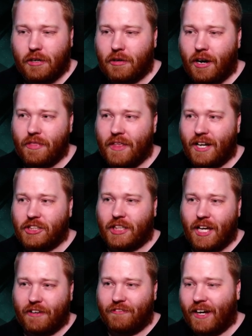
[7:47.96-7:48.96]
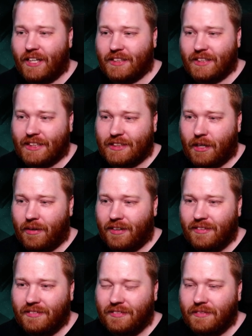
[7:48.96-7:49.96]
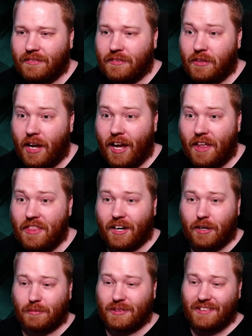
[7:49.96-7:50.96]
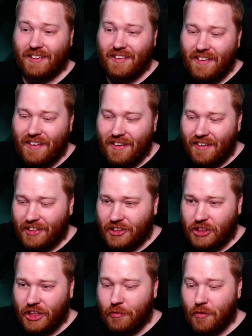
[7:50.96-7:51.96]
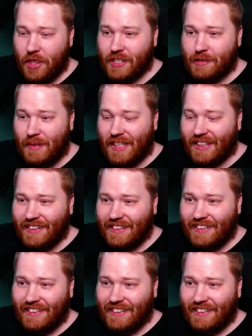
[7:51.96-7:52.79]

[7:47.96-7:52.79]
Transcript: around that she can fire in the next tower. And there comes Jean with a spear.